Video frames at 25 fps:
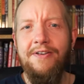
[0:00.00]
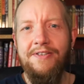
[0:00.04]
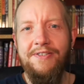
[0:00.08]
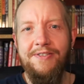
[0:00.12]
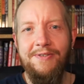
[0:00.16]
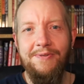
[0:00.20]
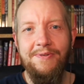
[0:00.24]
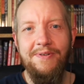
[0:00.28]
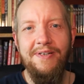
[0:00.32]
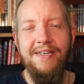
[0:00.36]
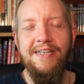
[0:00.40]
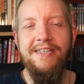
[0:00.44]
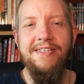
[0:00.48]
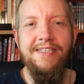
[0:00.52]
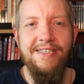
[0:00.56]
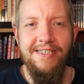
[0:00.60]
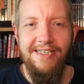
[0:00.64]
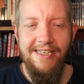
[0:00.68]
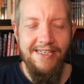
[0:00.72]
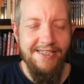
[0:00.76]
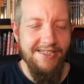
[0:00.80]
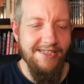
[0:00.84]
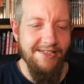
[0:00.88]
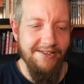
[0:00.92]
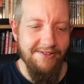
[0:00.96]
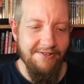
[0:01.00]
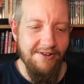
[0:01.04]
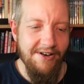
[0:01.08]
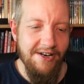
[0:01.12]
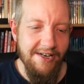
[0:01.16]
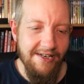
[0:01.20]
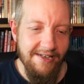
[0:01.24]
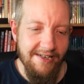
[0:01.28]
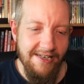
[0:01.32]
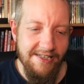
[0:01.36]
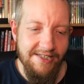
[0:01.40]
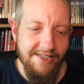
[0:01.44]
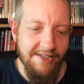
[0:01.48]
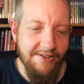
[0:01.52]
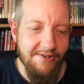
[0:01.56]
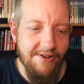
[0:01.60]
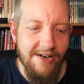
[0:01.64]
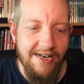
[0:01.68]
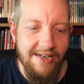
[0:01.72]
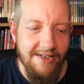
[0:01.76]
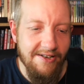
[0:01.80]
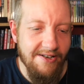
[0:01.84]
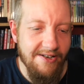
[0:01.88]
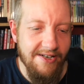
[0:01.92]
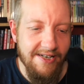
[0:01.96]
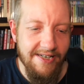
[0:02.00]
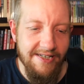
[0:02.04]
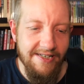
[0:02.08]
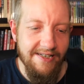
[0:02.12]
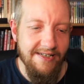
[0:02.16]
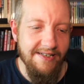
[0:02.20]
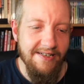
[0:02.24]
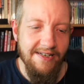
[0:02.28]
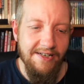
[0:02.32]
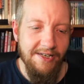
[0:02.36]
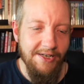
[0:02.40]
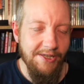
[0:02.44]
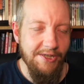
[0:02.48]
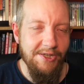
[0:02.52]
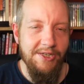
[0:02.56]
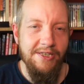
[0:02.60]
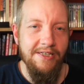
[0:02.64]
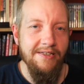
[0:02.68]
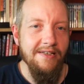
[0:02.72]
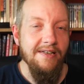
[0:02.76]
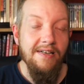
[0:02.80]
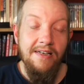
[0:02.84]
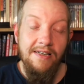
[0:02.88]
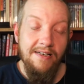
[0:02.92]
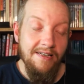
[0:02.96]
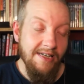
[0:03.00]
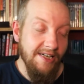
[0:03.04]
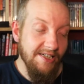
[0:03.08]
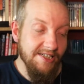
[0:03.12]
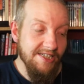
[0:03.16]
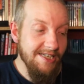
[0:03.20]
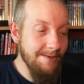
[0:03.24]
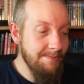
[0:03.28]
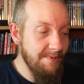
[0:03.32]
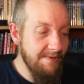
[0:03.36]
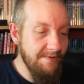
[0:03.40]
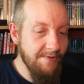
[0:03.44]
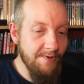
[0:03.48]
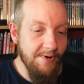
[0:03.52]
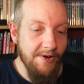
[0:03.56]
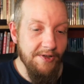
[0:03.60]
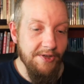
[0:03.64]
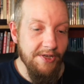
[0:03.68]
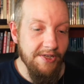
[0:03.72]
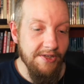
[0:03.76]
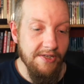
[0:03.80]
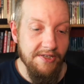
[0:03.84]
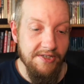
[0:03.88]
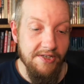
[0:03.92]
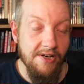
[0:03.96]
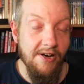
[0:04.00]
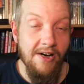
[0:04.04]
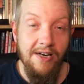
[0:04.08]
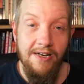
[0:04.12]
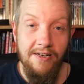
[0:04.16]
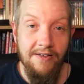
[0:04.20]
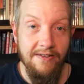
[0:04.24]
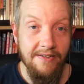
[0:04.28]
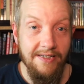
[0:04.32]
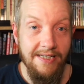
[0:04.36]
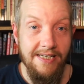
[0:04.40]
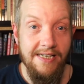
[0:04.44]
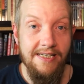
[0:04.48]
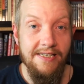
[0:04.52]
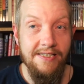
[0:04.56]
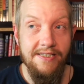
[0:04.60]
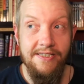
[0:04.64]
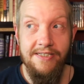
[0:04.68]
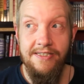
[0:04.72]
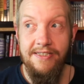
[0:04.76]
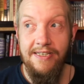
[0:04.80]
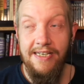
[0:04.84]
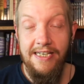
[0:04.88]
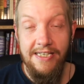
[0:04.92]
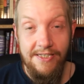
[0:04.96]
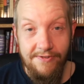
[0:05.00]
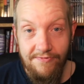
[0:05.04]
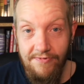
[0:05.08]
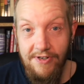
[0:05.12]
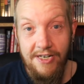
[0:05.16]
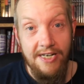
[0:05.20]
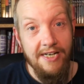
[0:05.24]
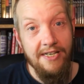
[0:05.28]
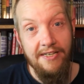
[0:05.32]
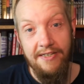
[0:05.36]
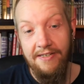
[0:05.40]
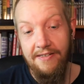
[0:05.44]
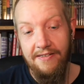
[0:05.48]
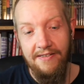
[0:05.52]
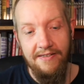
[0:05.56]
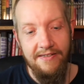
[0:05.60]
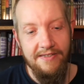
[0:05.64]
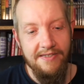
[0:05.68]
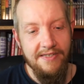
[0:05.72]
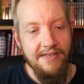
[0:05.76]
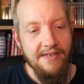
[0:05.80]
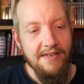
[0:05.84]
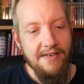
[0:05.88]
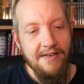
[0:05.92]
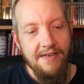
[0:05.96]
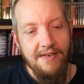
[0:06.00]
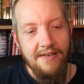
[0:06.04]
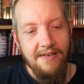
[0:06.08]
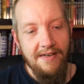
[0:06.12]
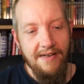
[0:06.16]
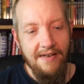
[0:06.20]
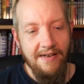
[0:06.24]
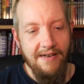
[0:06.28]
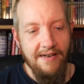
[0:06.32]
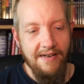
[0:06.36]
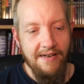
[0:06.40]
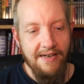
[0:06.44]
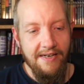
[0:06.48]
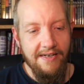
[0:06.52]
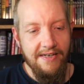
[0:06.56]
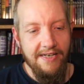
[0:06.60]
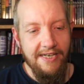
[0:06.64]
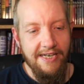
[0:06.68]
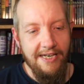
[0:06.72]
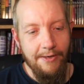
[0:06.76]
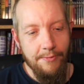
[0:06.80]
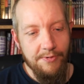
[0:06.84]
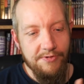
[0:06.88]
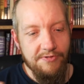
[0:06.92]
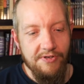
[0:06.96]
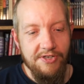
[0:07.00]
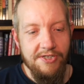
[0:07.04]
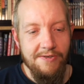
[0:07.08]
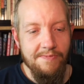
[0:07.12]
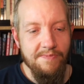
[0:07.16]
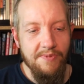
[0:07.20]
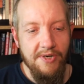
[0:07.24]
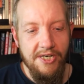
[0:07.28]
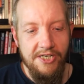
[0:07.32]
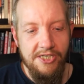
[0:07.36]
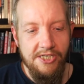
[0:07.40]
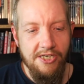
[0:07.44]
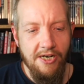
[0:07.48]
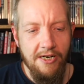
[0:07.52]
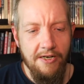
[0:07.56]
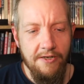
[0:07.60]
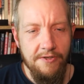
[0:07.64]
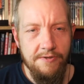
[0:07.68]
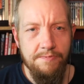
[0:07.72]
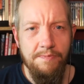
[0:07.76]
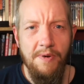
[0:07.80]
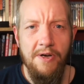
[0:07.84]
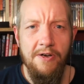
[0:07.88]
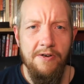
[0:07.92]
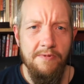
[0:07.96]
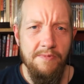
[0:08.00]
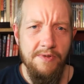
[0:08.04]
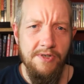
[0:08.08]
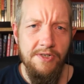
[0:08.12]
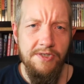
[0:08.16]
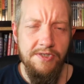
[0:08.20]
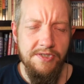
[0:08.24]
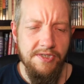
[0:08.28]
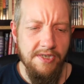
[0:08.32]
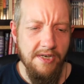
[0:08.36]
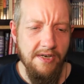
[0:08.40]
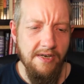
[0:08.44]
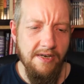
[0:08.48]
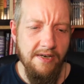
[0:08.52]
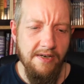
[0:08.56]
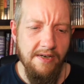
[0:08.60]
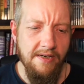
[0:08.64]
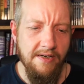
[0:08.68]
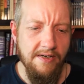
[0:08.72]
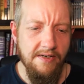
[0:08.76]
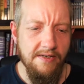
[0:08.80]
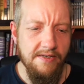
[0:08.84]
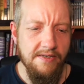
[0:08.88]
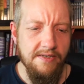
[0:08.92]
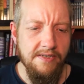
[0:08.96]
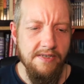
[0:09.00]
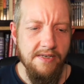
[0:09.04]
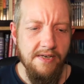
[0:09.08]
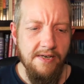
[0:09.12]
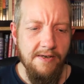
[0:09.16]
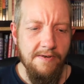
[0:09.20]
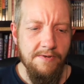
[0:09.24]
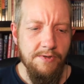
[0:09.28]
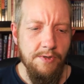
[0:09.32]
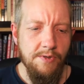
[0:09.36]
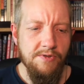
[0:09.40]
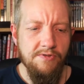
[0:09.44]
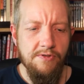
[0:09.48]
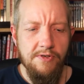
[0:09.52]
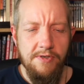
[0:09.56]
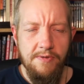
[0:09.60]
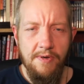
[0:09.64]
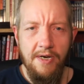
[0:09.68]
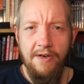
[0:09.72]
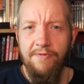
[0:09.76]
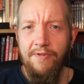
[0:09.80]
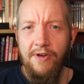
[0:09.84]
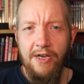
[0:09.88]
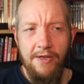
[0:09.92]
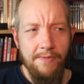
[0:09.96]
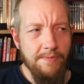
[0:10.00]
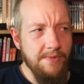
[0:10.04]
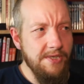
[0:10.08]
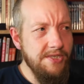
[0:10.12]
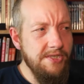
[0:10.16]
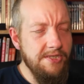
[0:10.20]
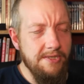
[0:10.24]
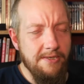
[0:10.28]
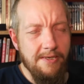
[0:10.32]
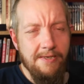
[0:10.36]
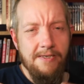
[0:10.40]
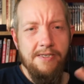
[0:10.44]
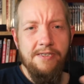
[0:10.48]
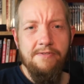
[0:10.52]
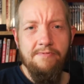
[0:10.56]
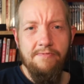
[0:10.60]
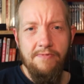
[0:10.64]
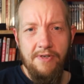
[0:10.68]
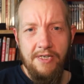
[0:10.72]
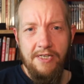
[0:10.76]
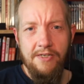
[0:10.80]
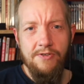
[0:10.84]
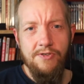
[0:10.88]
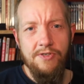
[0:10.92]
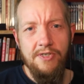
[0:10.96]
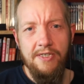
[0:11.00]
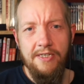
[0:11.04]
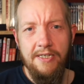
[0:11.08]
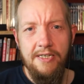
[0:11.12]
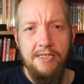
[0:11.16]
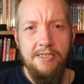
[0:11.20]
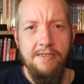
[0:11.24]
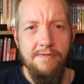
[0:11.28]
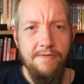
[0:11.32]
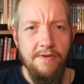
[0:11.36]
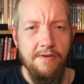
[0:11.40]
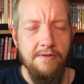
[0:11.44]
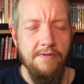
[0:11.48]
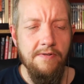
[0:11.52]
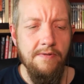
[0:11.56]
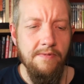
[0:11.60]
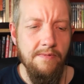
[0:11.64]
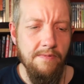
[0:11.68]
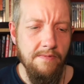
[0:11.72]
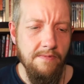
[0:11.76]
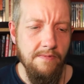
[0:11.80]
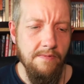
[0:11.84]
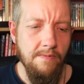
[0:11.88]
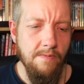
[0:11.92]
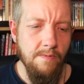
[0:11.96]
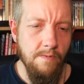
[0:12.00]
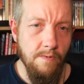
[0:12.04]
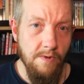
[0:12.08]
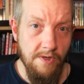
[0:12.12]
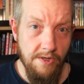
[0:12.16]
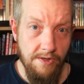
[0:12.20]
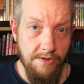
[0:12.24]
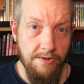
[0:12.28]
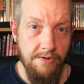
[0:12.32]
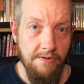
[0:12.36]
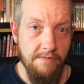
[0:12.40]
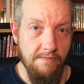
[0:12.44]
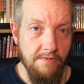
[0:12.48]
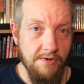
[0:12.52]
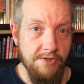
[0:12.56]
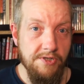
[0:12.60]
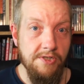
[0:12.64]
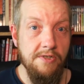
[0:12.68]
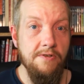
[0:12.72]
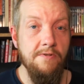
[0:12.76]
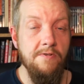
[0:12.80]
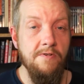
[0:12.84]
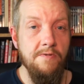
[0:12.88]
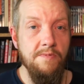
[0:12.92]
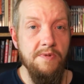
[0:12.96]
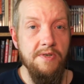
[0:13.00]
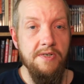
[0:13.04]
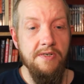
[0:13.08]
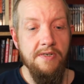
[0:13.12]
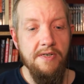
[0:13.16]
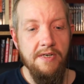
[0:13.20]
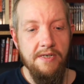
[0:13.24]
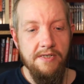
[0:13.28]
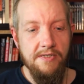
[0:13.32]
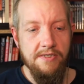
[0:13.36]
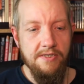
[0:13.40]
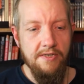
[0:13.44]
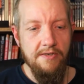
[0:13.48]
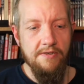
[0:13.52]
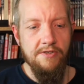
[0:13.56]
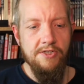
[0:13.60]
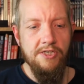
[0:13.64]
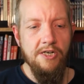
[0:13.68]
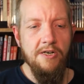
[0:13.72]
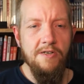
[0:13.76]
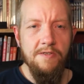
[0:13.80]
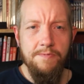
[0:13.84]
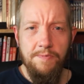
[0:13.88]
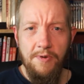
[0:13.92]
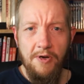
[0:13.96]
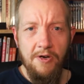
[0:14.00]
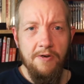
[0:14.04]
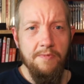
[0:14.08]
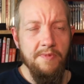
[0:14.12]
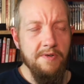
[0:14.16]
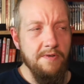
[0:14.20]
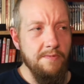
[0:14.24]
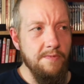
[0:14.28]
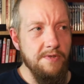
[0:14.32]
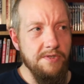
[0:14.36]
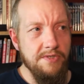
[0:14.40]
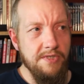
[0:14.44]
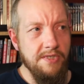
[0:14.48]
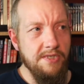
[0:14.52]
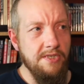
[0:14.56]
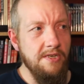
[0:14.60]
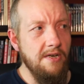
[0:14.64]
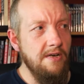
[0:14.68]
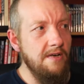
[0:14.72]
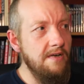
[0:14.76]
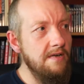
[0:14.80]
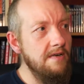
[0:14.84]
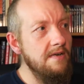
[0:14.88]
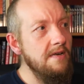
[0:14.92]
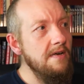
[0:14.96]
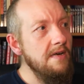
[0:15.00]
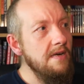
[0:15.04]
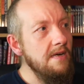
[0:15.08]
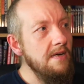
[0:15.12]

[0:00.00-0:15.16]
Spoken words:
to it. It's a great line, and I think, like I said before, I think the dialogue is really good in here. It was written by Charles Beaumont, and so it was written. I found this really interesting interview with Roger Corman, and so Charles Beaumont was this young